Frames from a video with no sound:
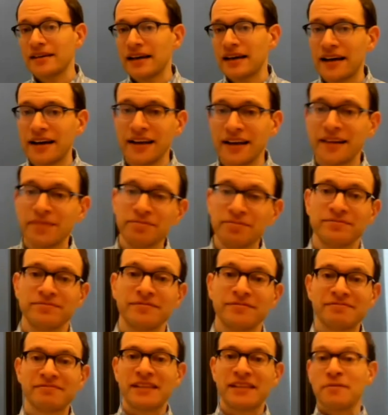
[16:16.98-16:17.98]
I'm
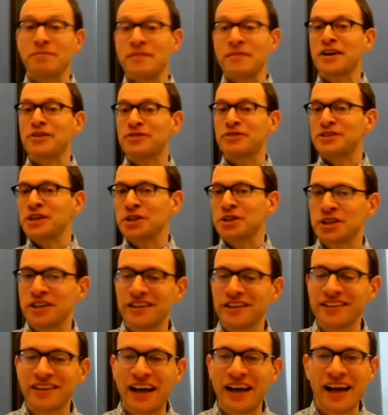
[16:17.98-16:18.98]
not a
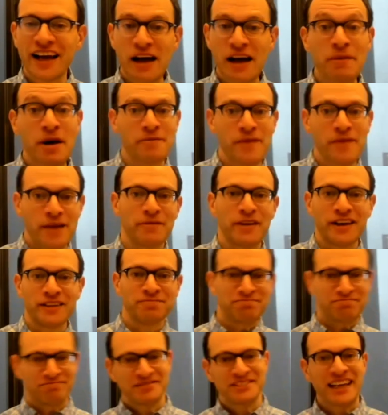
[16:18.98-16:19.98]
physician. I'm a
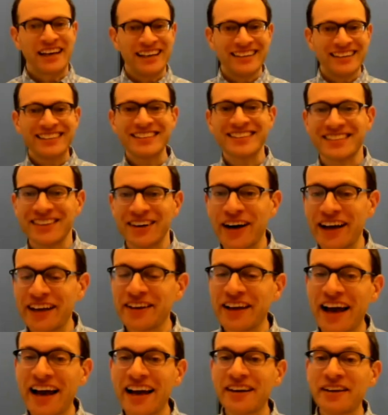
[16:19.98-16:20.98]
scientist, though.
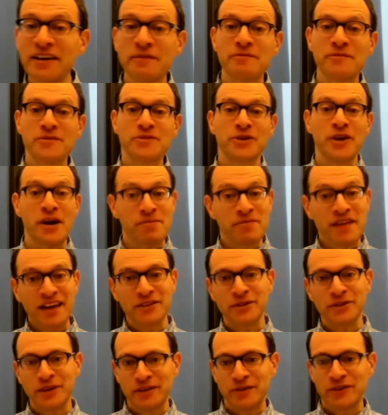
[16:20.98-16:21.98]
So I'm not
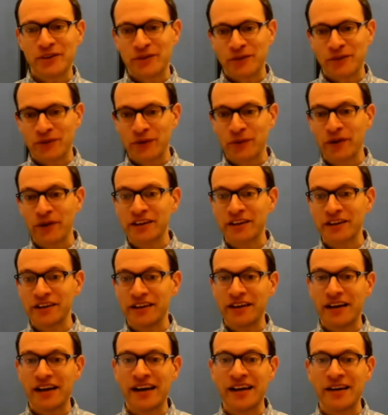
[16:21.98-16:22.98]
doing the work
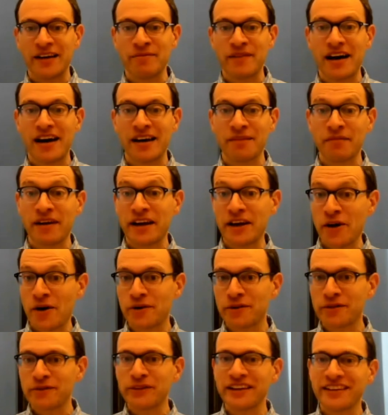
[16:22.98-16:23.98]
on my
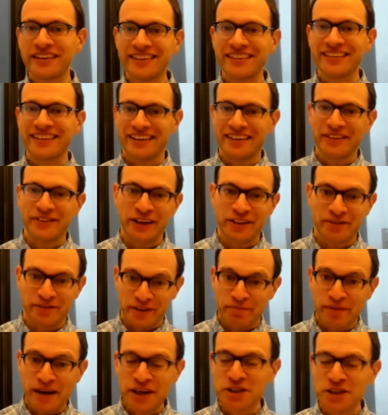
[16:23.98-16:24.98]
own with the
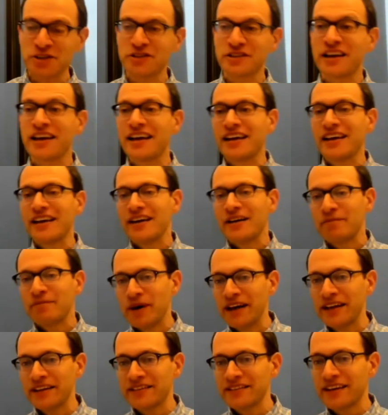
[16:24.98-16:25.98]
patients,
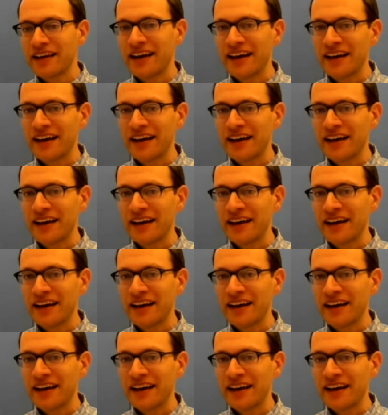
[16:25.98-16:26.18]
but